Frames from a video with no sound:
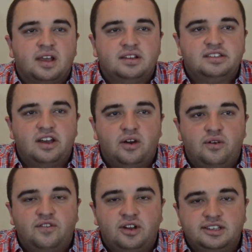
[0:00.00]

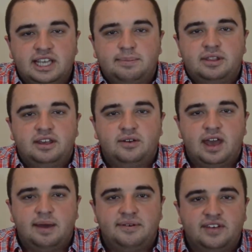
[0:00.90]
So, for example, the
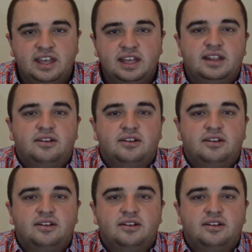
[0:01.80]
UK pavilion,